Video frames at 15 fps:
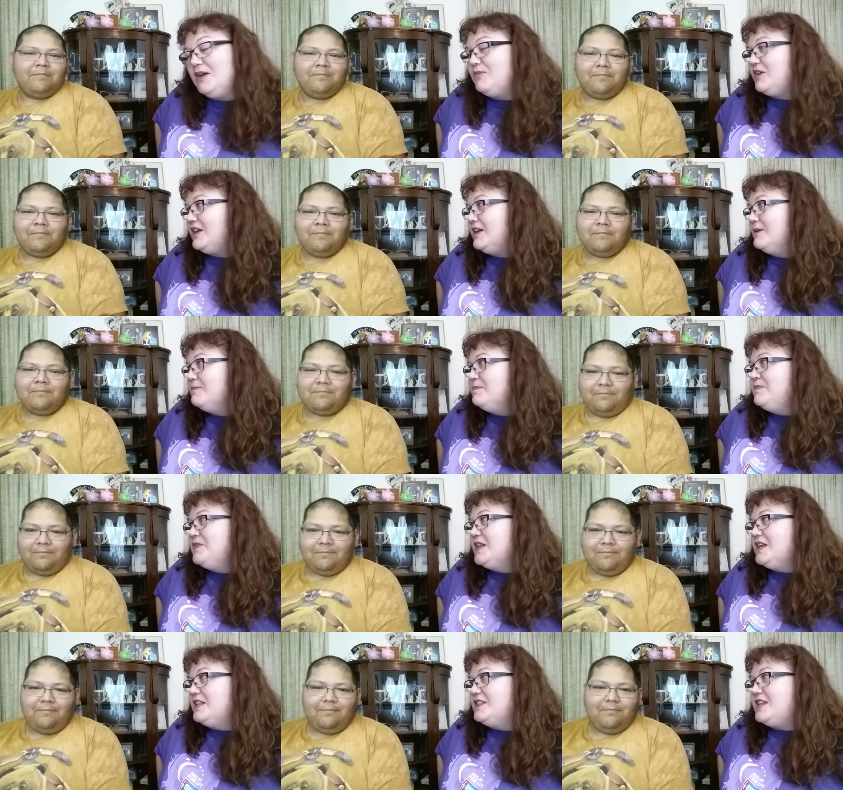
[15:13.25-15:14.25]
Speaker 1: hubby.
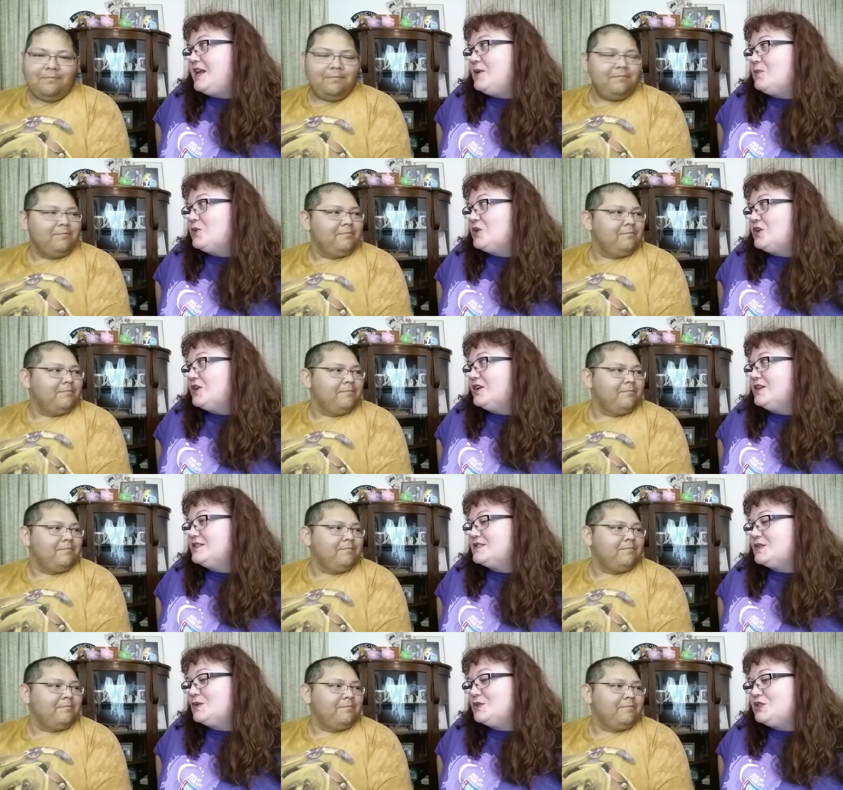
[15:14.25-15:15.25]
Mm -hmm. They were
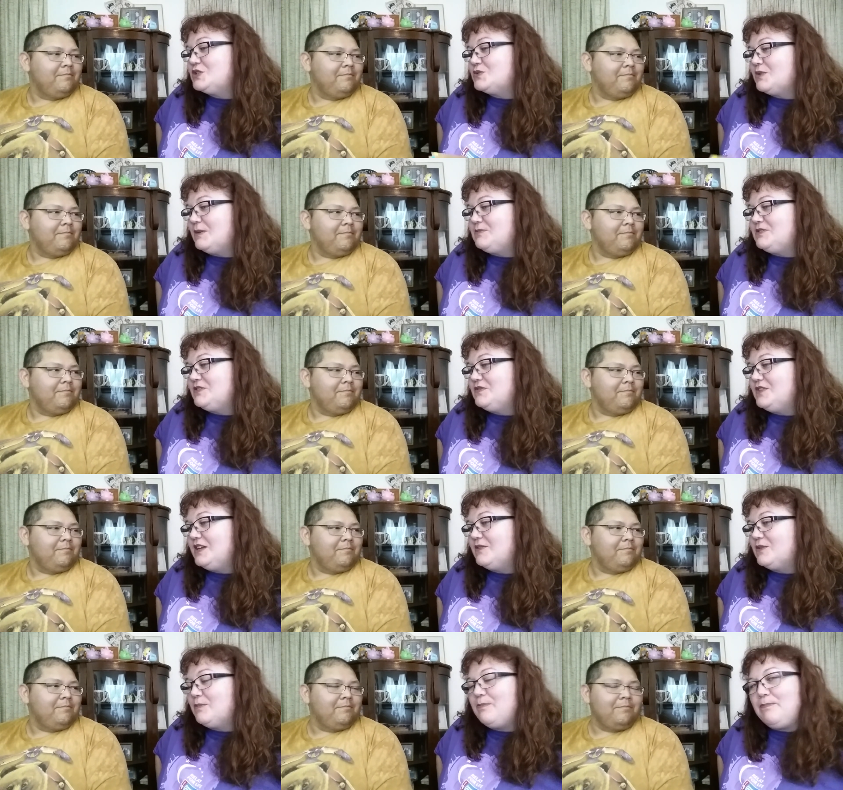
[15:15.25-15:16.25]
so disruptive,
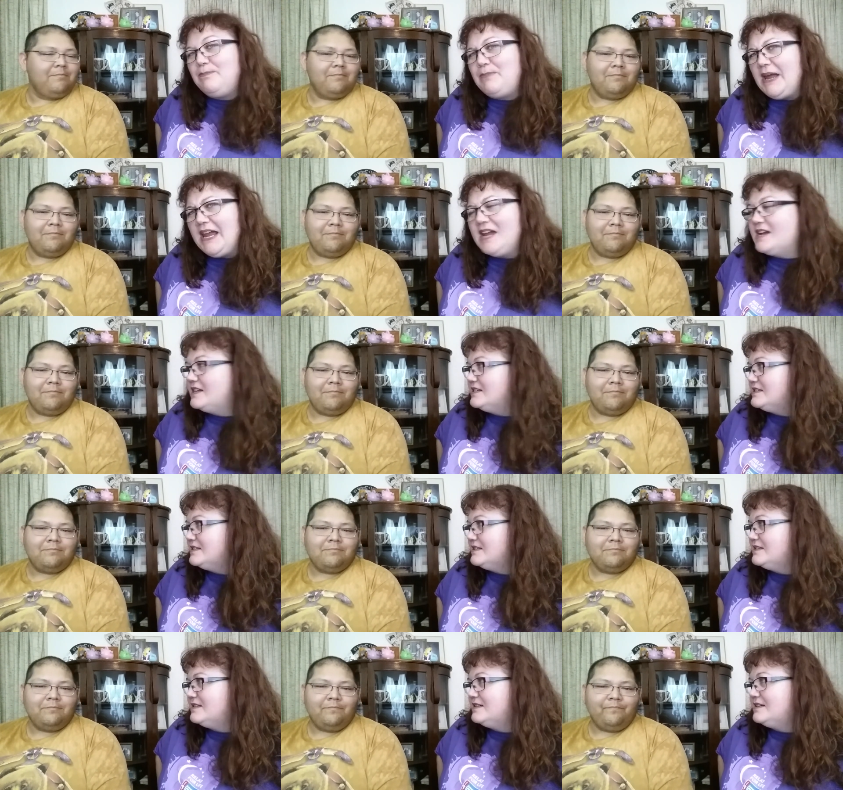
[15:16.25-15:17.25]
they were
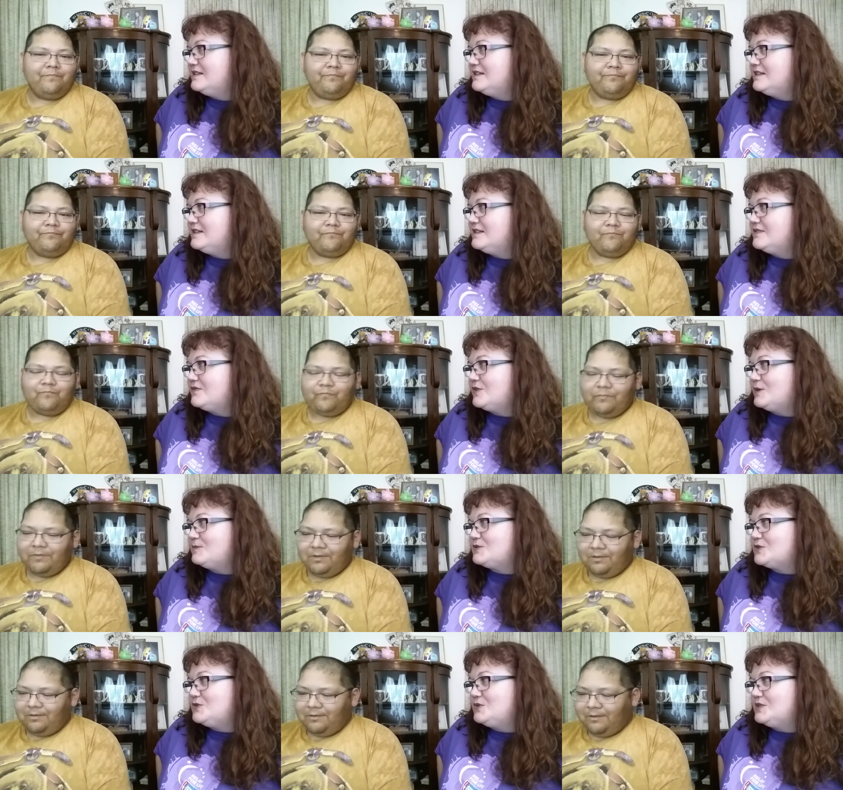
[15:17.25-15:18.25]
banned
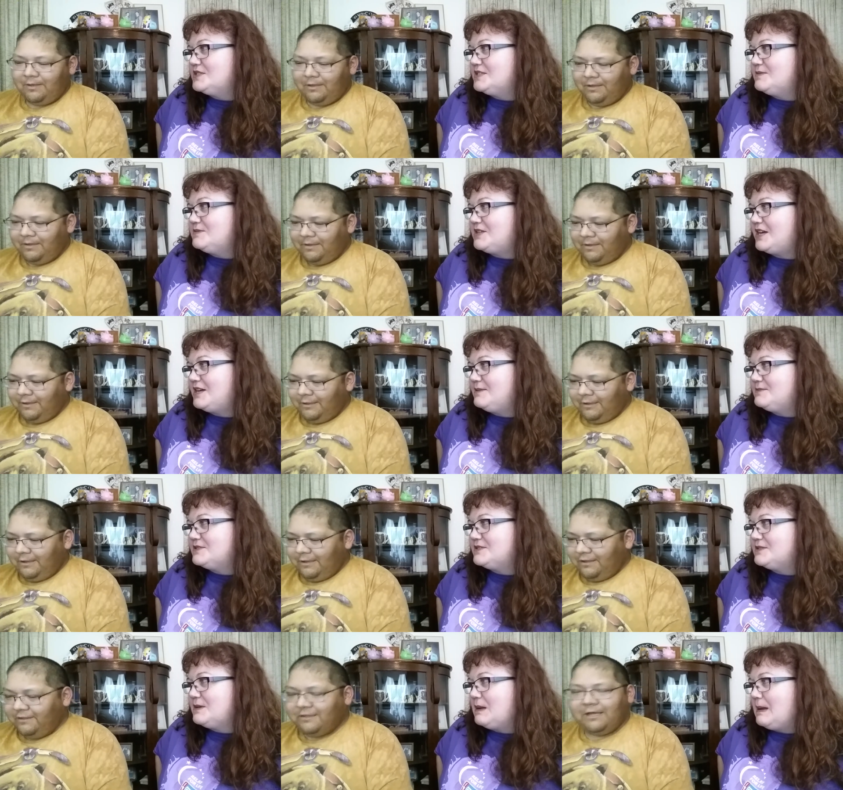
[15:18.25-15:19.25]
from school
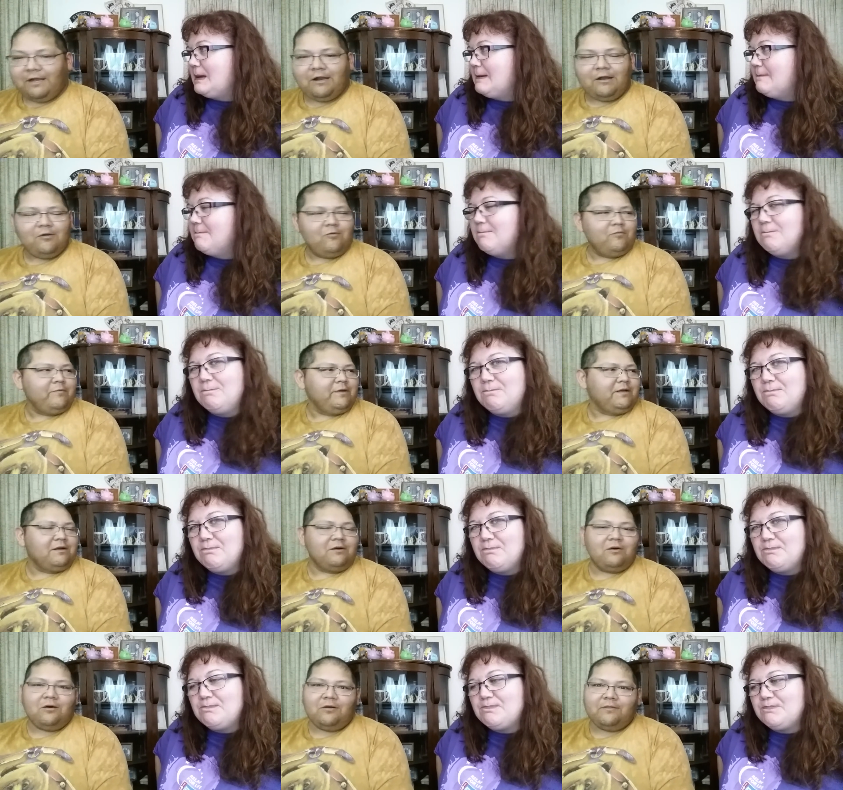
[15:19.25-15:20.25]
sometimes?
Speaker 2: That I don't
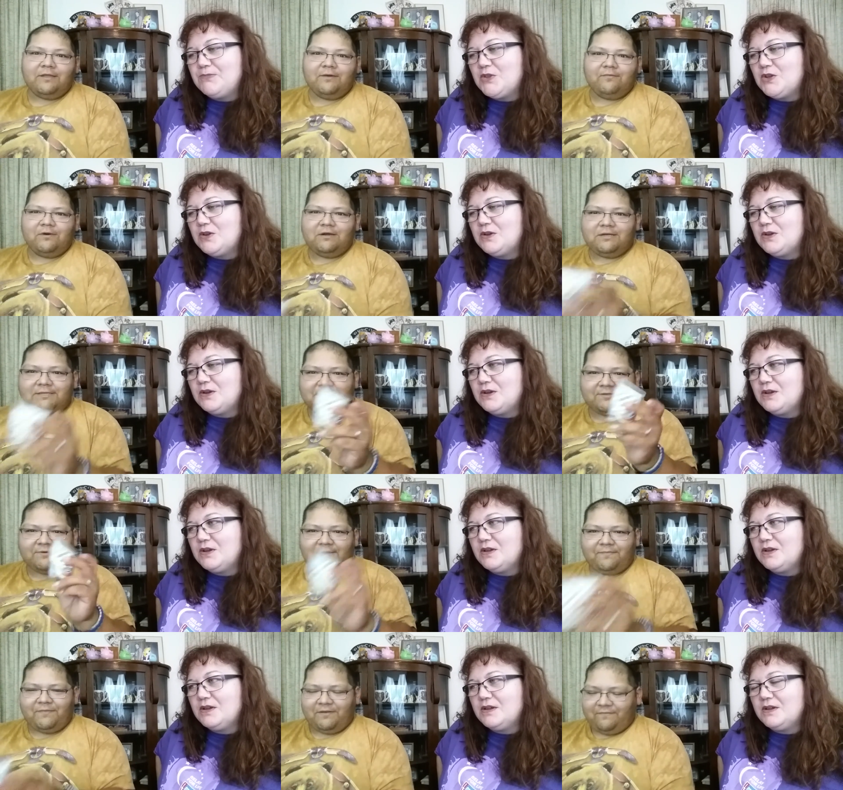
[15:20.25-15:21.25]
recall. They were
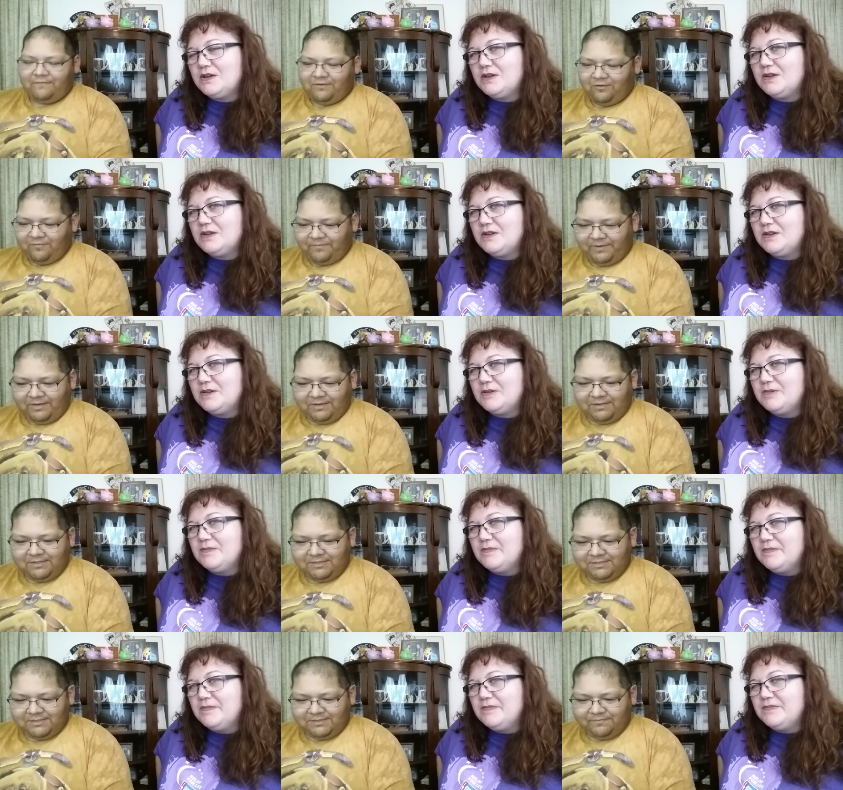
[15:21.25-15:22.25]
disruptive though
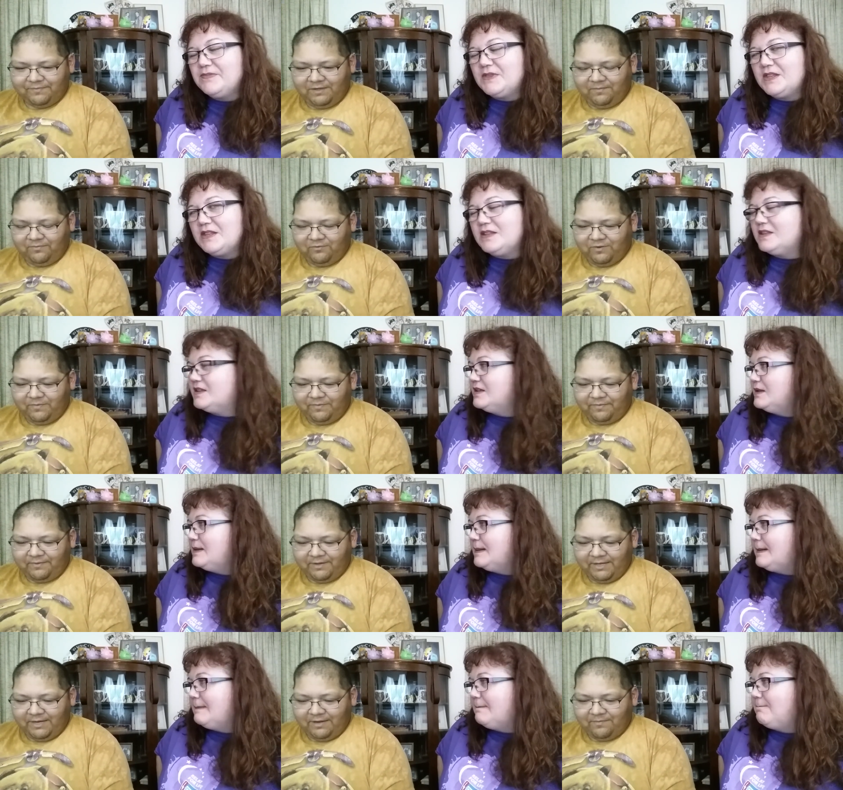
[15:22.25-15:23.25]
because people would
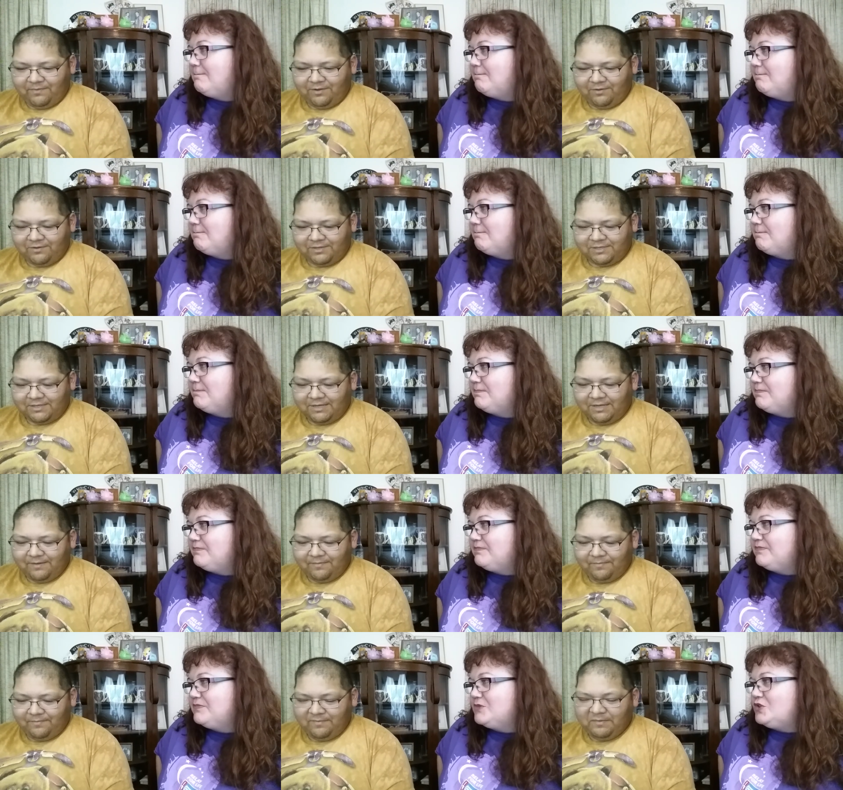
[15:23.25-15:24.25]
play in them all the
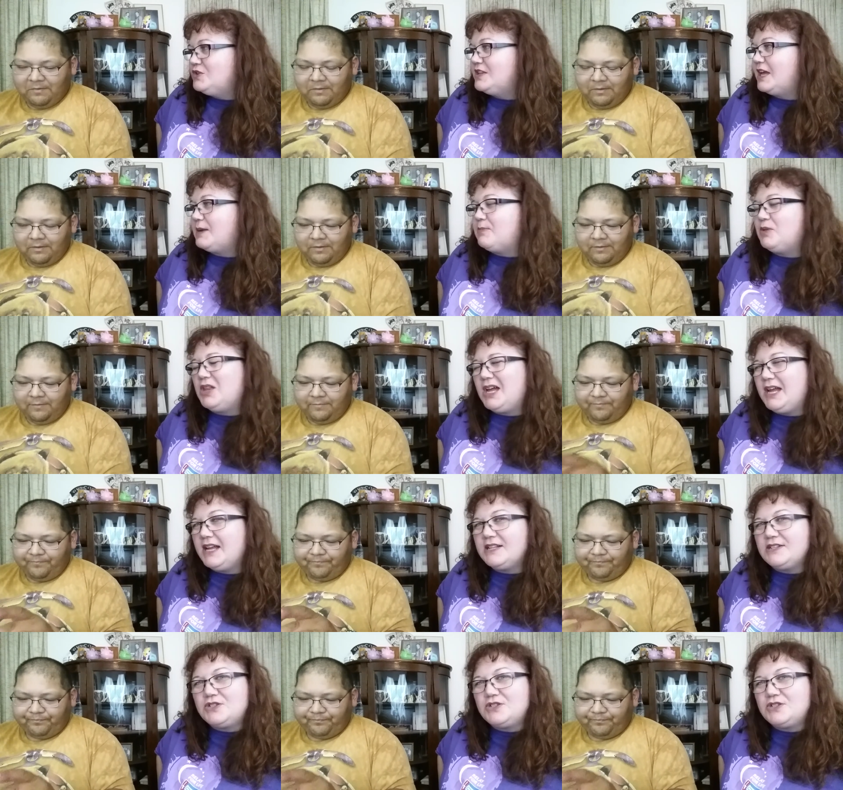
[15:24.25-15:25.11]
time.
Speaker 1: You'd like play